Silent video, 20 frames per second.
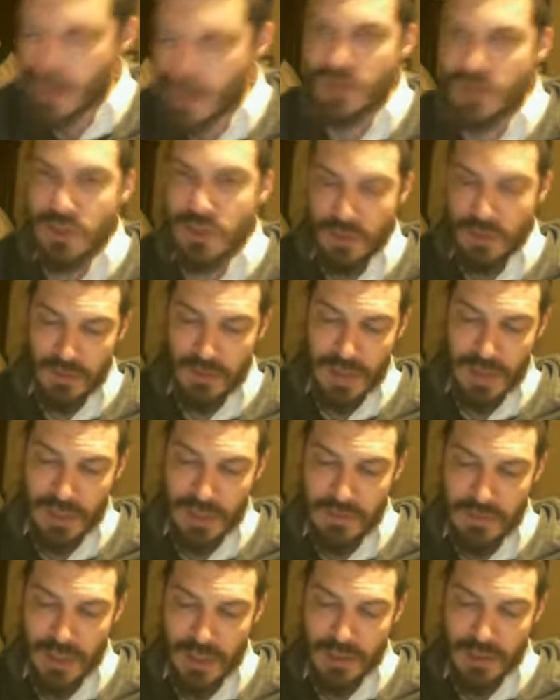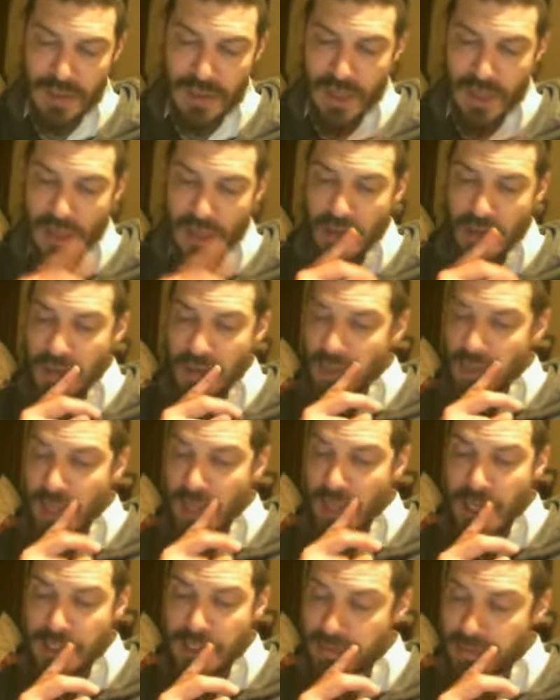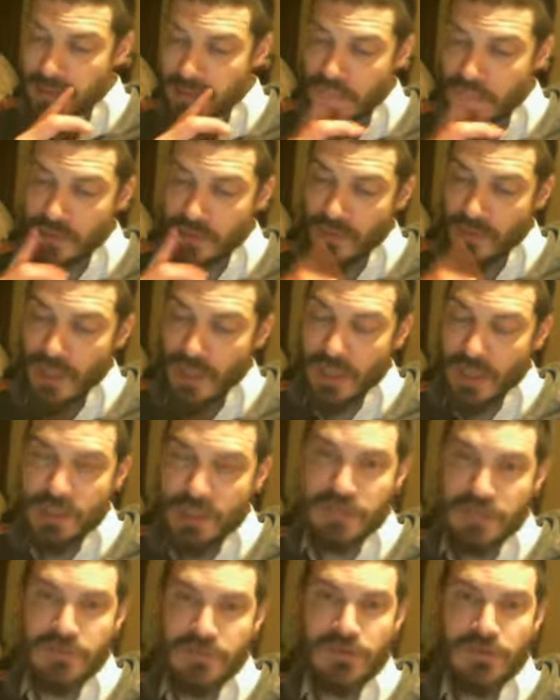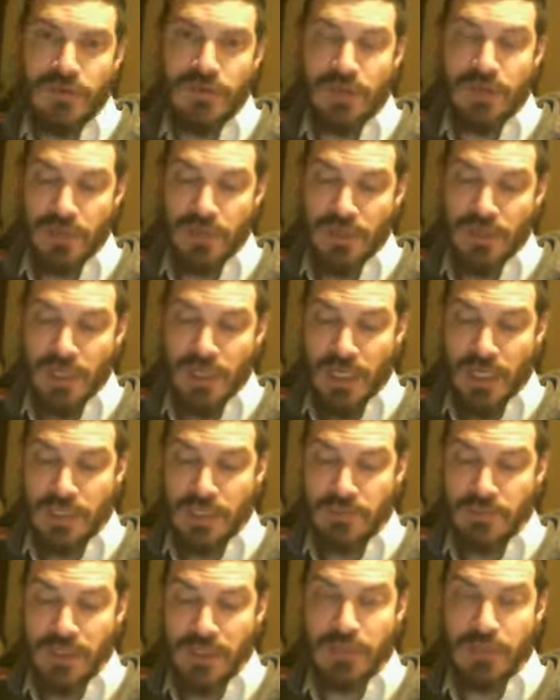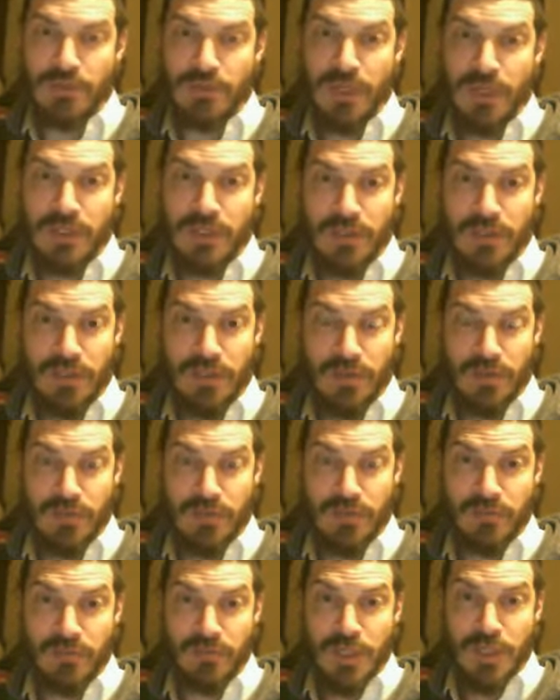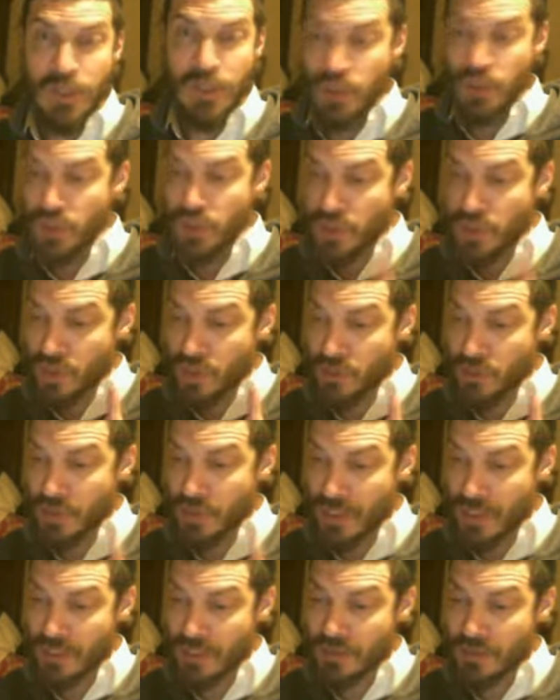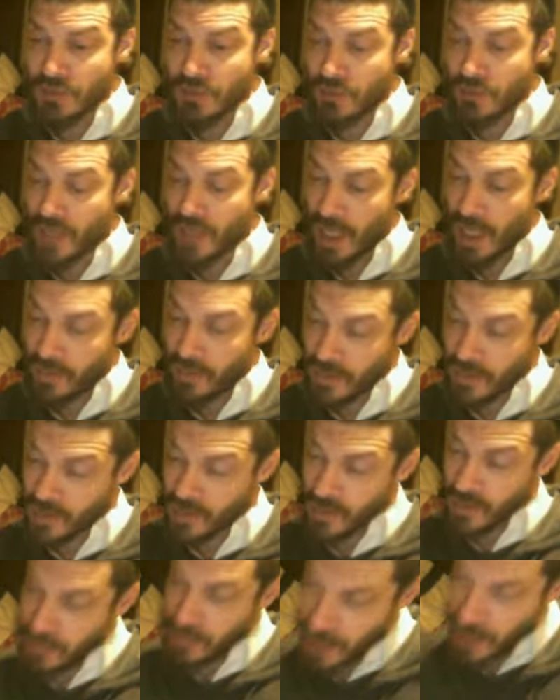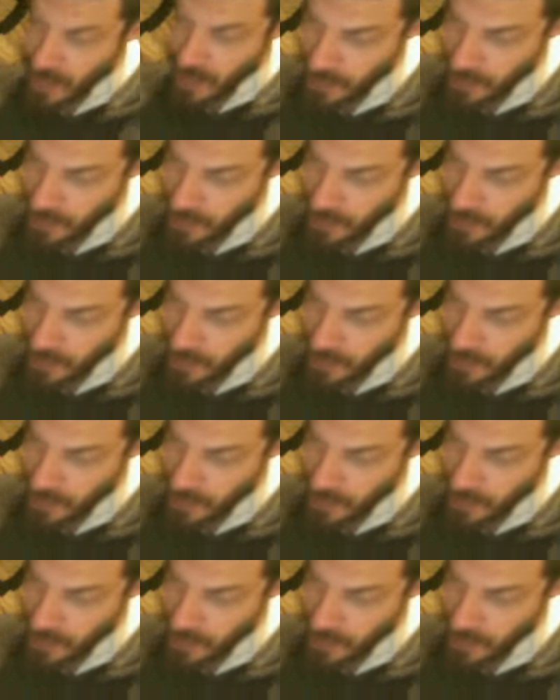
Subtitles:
So let's make x plus y is 4, x minus y is 0. So this new graph is going to be,